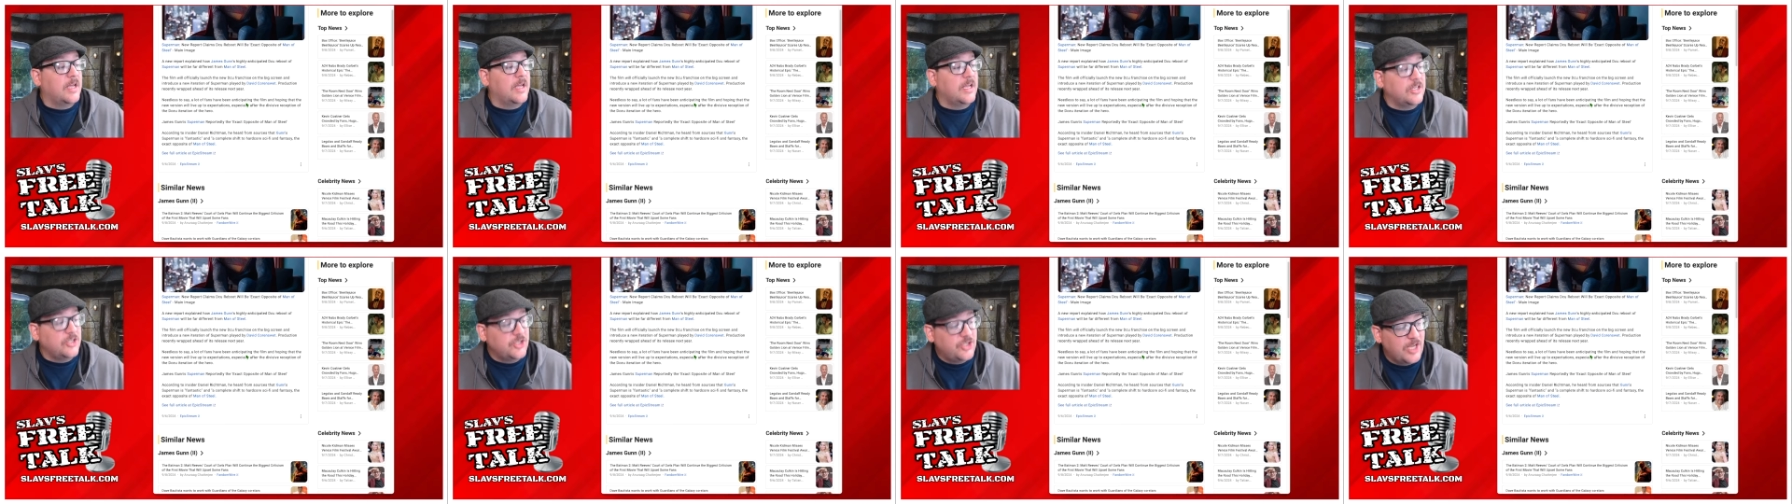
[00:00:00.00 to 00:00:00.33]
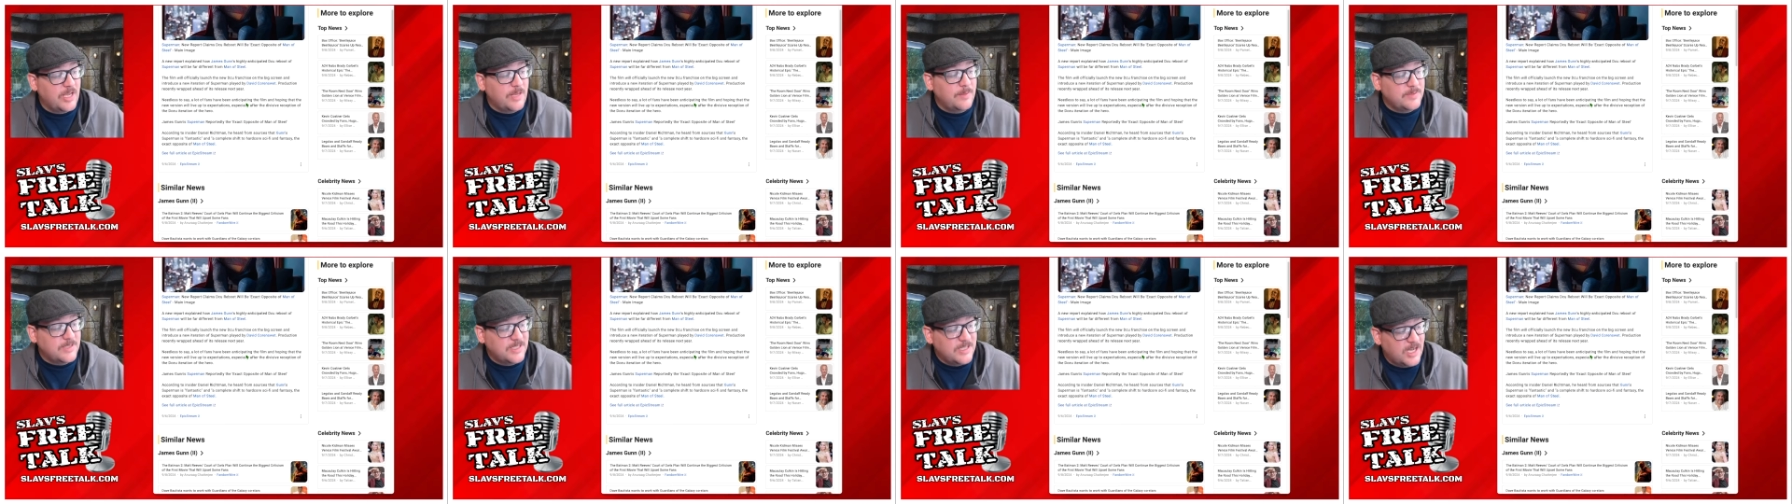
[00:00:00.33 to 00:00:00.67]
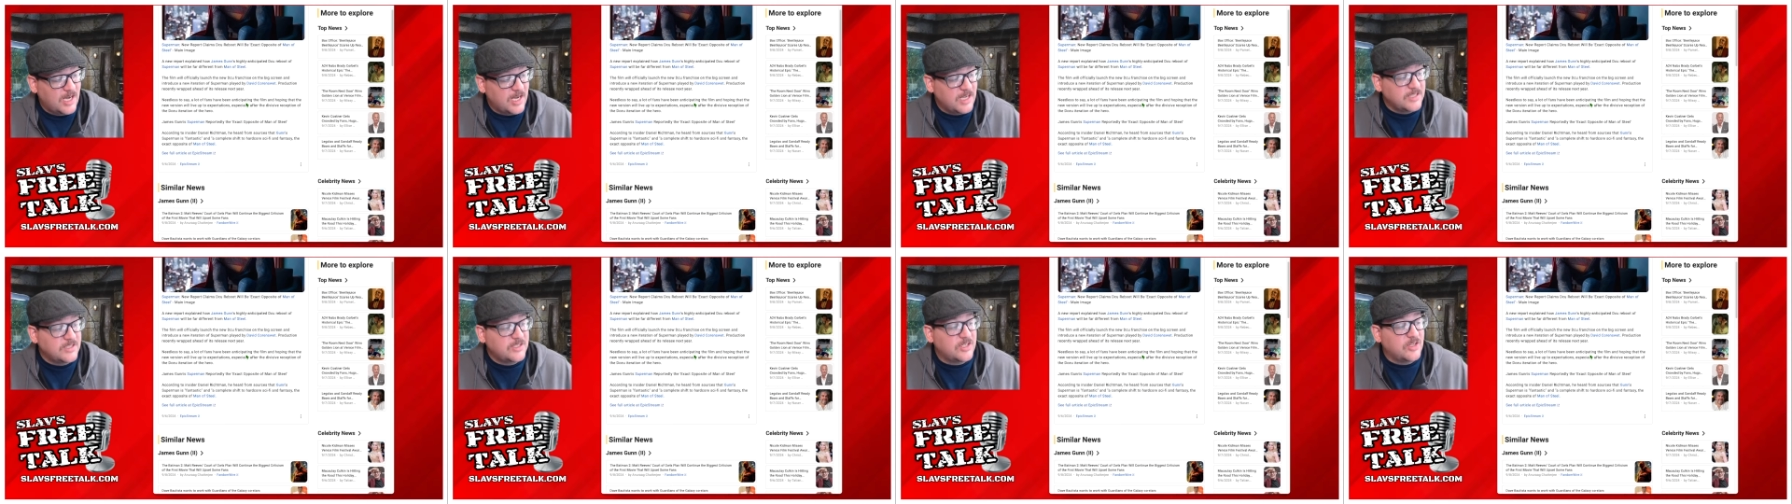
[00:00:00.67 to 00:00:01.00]
James
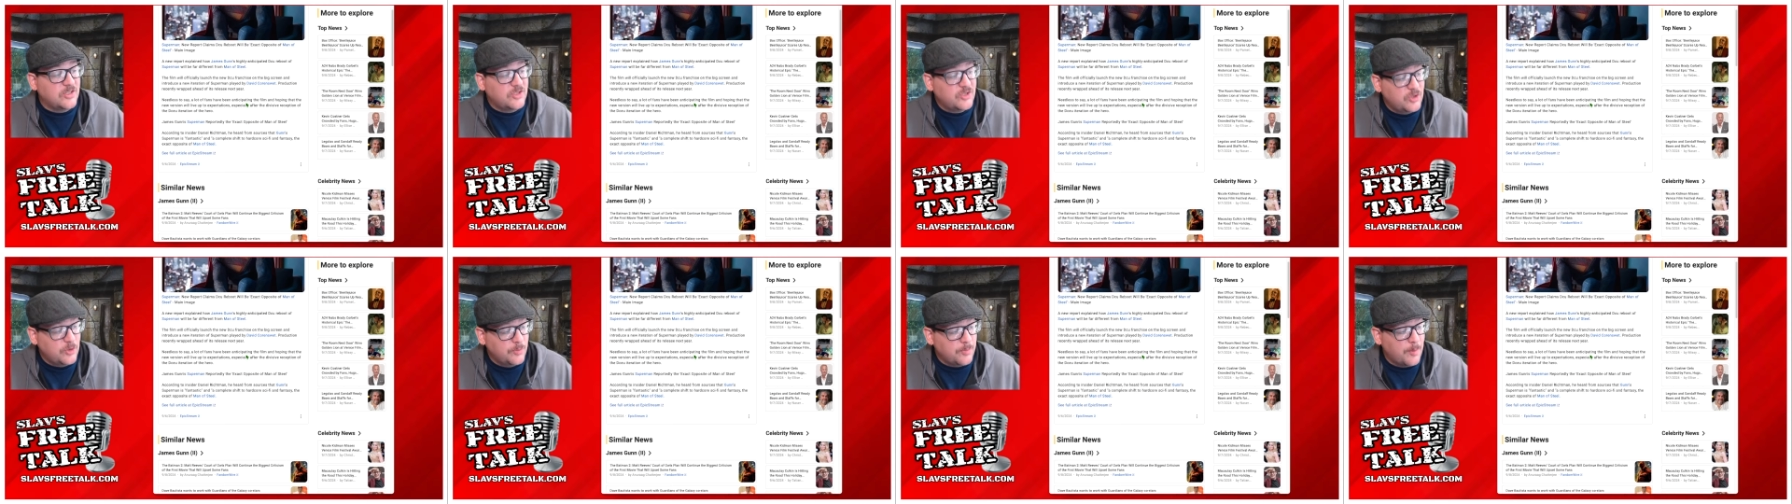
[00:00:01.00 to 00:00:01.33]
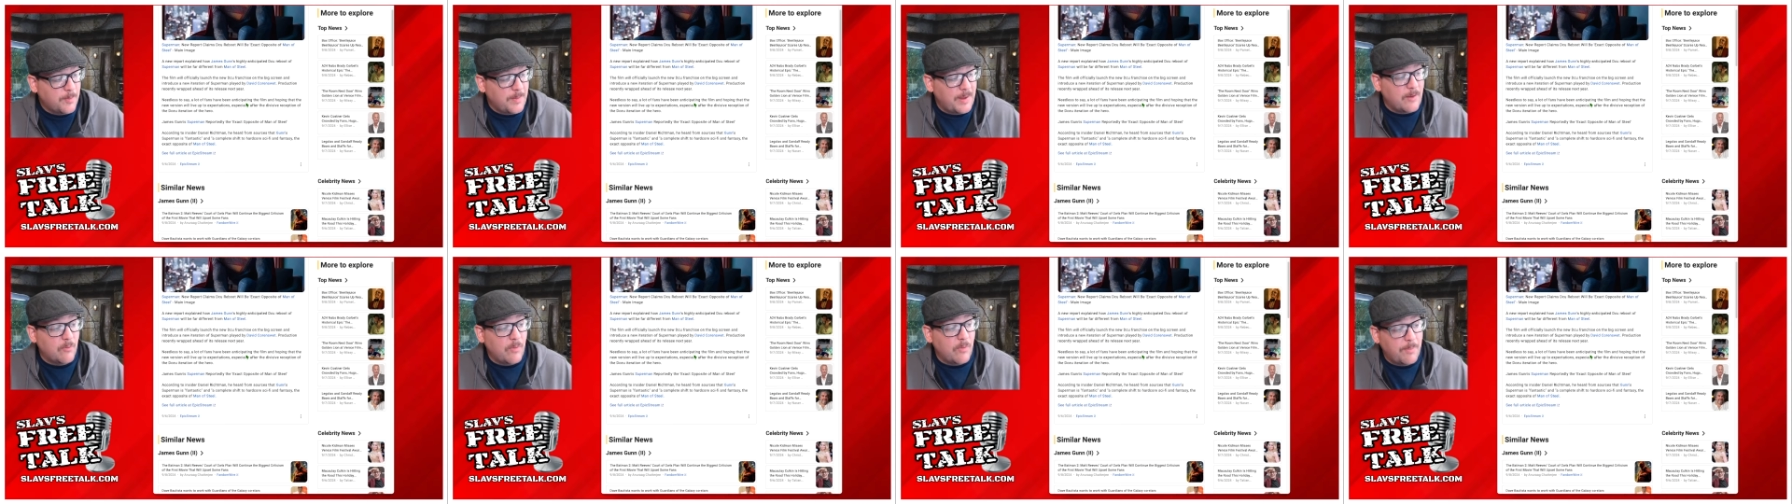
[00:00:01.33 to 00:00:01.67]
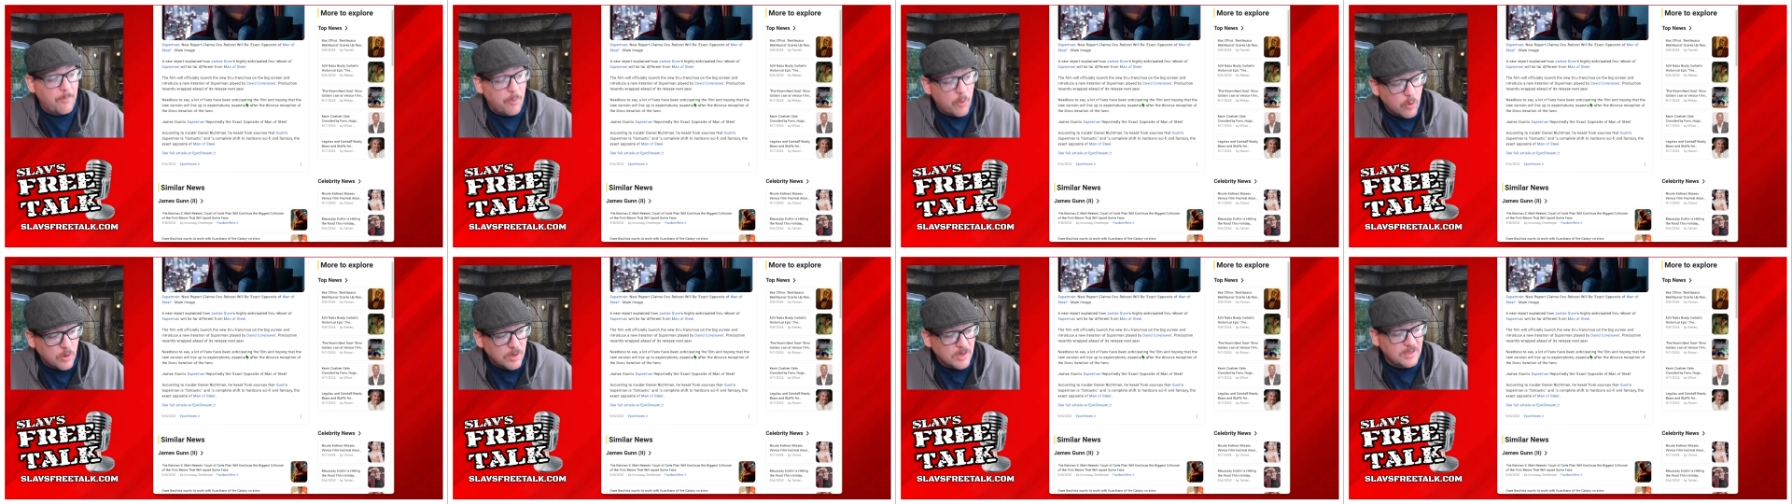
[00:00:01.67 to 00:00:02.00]
Gunn's Superman
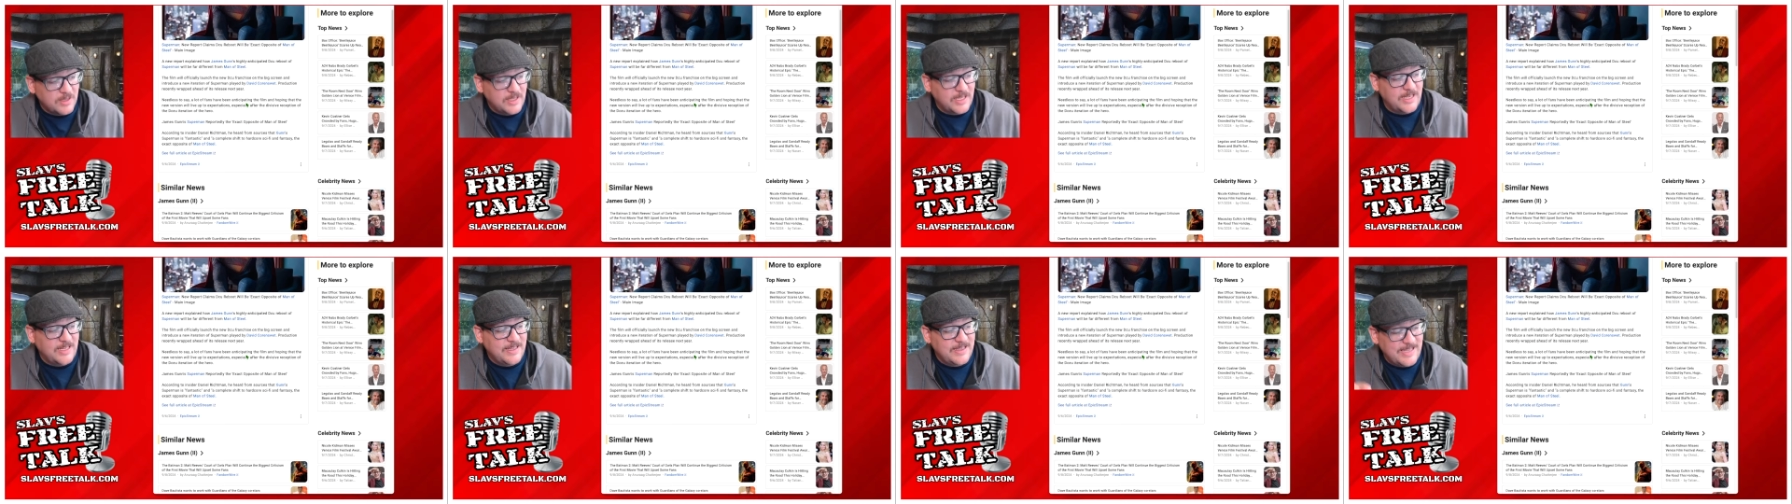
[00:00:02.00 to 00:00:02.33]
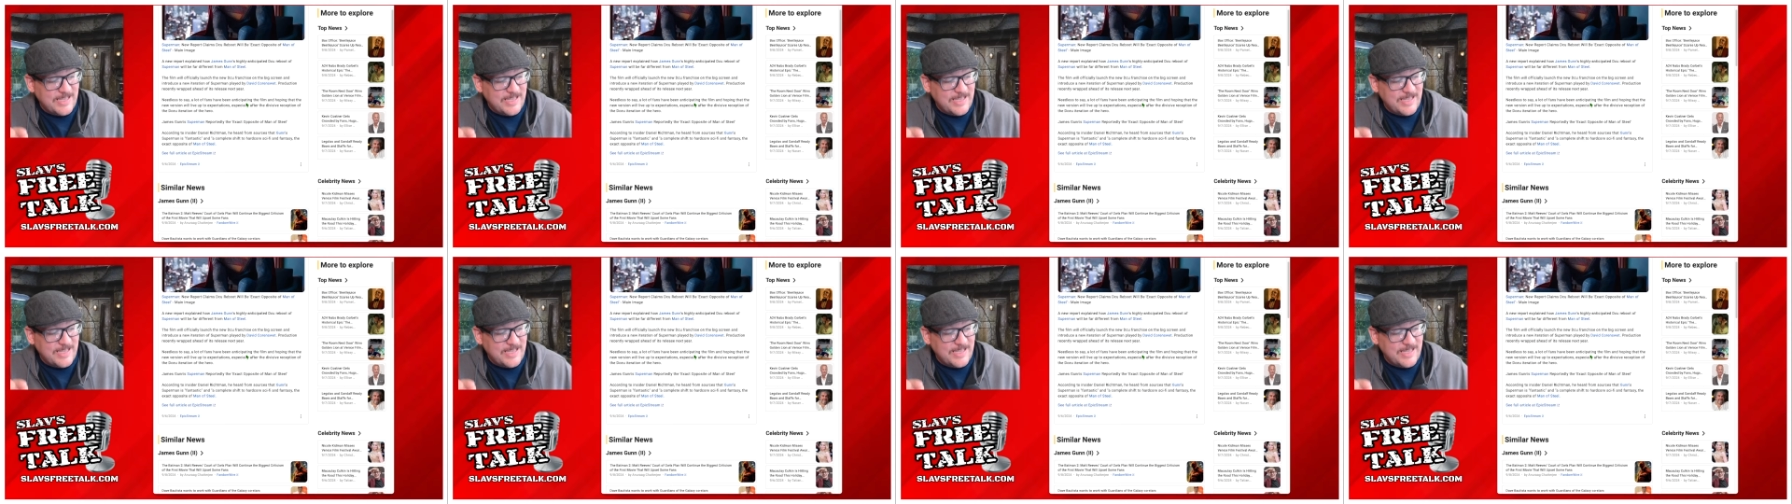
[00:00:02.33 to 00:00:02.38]
reportedly